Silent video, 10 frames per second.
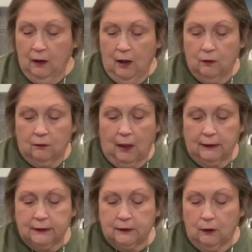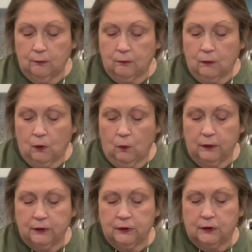All right, so I'm
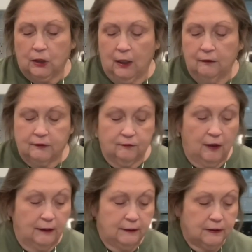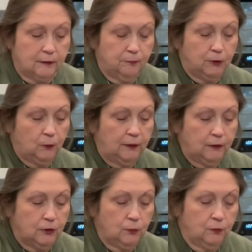going to try to divide this between
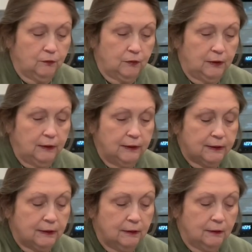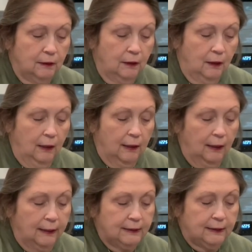the two of these.
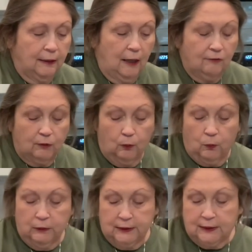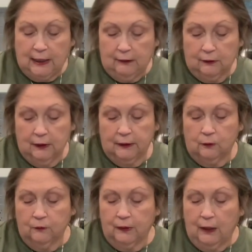Like I said, after it wilts down a
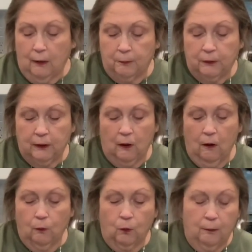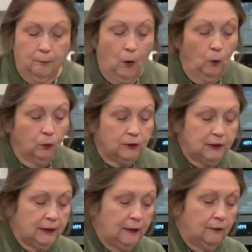little, then I'll put it all in one bowl
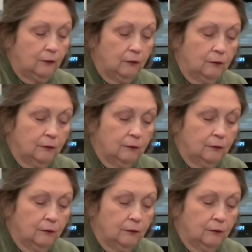together.